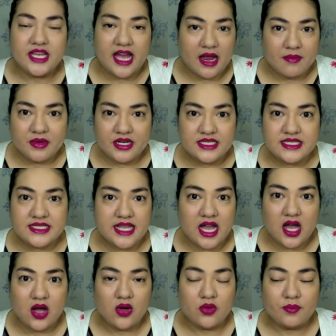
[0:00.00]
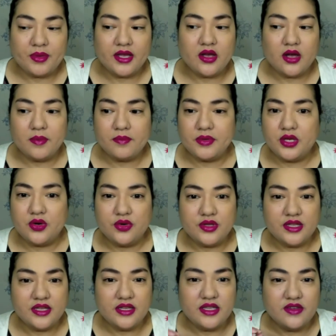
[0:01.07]
cameras now pick up,
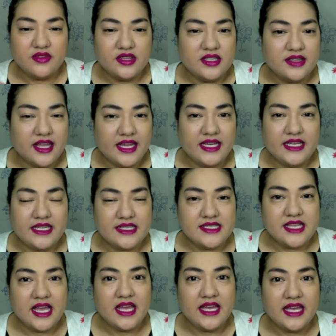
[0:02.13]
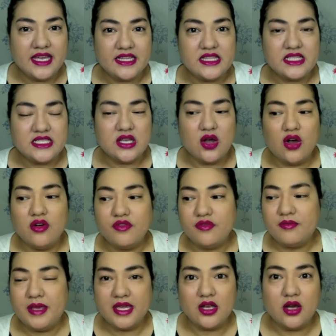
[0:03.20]
even the tiniest hints
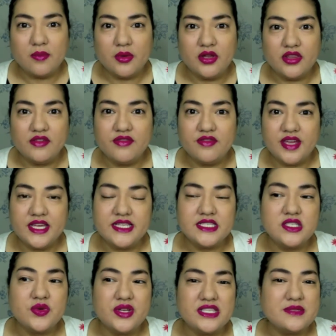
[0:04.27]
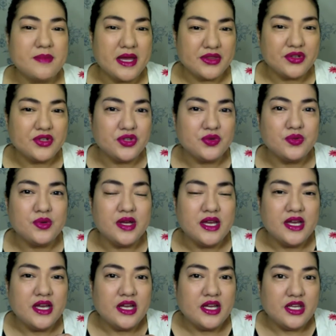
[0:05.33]
of makeup on the face. So it's better to,
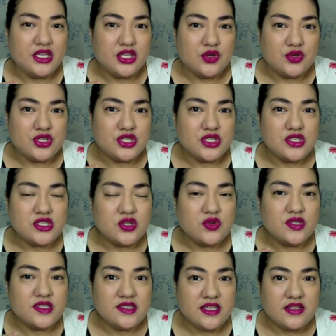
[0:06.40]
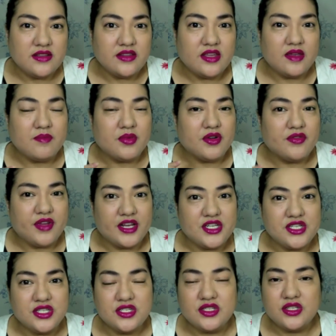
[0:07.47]
just conceal the
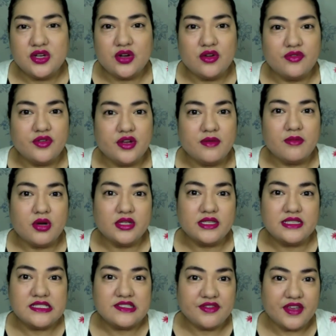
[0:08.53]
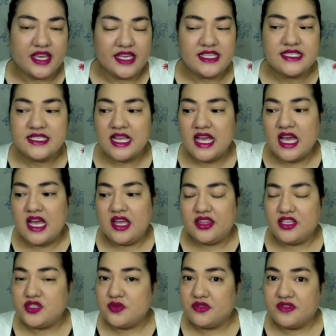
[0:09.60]
imperfection of your model's face.
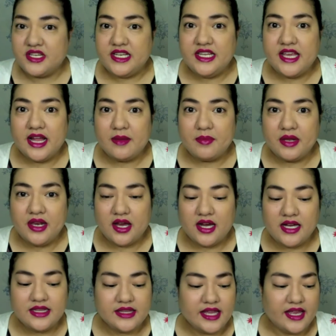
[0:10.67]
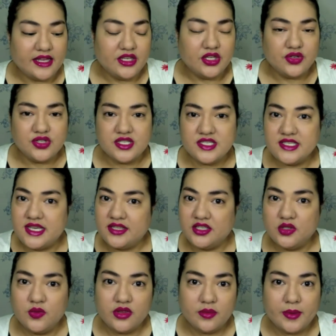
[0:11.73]
This will really help a lot. And, just set
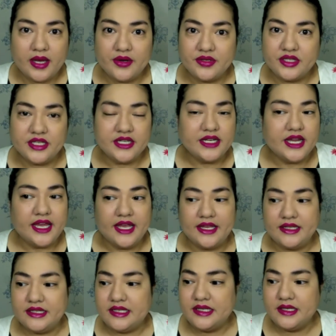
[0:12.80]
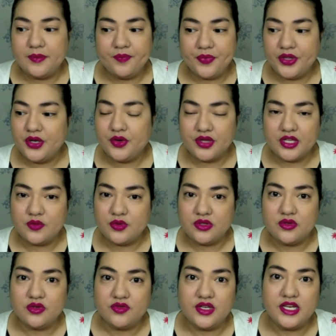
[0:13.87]
it with powder, and, that would
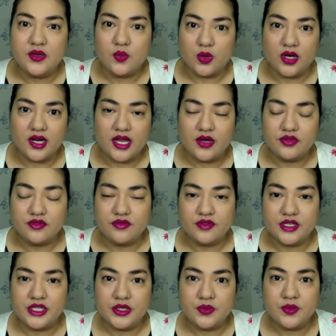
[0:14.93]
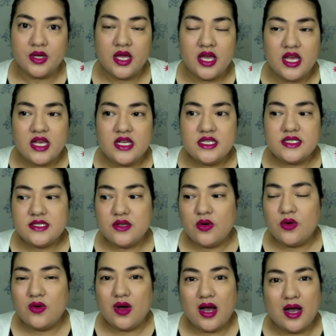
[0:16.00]
really work out for you.
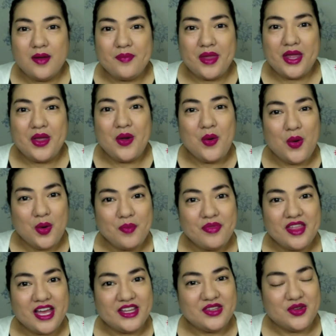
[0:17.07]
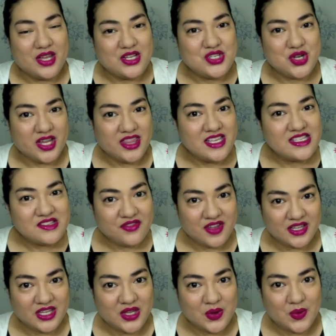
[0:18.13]
So I hope that you enjoyed this
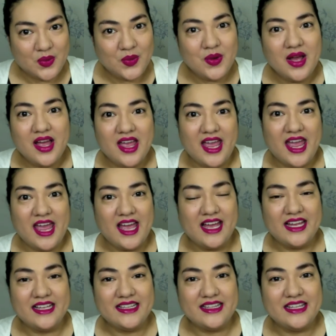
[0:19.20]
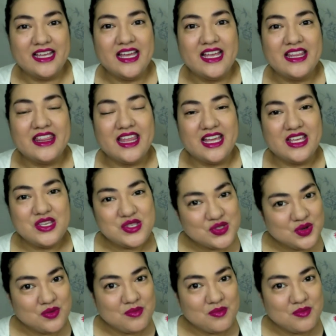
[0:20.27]
video, and thank you so